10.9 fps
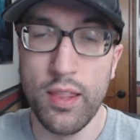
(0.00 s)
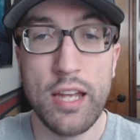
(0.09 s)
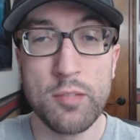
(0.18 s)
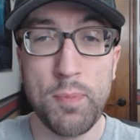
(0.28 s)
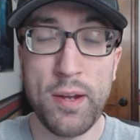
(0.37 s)

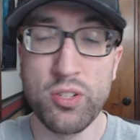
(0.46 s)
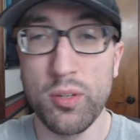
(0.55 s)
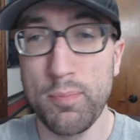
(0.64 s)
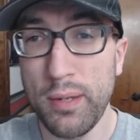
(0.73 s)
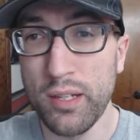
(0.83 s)

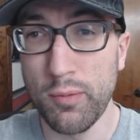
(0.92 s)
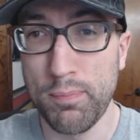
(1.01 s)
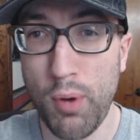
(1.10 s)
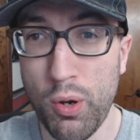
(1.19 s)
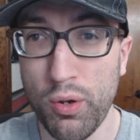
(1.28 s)
Especially Peter
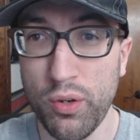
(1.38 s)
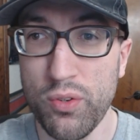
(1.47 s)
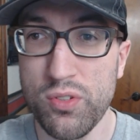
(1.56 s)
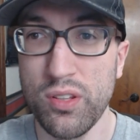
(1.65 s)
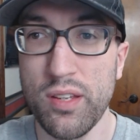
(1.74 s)
Berg,
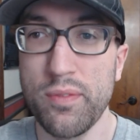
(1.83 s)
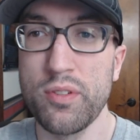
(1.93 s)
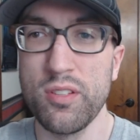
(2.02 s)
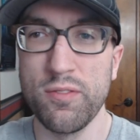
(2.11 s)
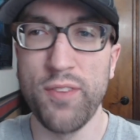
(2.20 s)
who
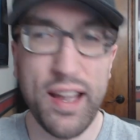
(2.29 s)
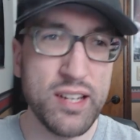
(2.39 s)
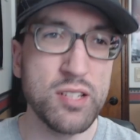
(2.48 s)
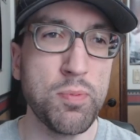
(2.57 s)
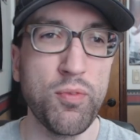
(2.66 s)
delivers the
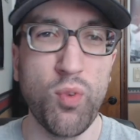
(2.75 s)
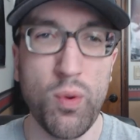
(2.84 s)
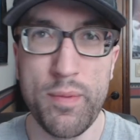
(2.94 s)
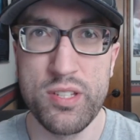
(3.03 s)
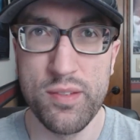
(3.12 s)
finest
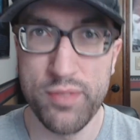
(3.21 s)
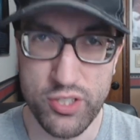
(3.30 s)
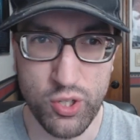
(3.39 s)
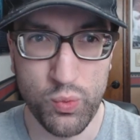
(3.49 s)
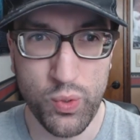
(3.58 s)
performance of
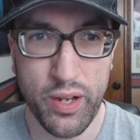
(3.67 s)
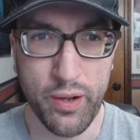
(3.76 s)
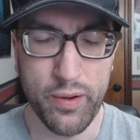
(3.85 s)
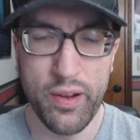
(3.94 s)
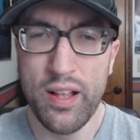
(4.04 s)
his
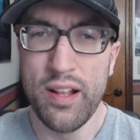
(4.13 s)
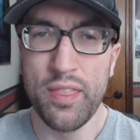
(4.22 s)
career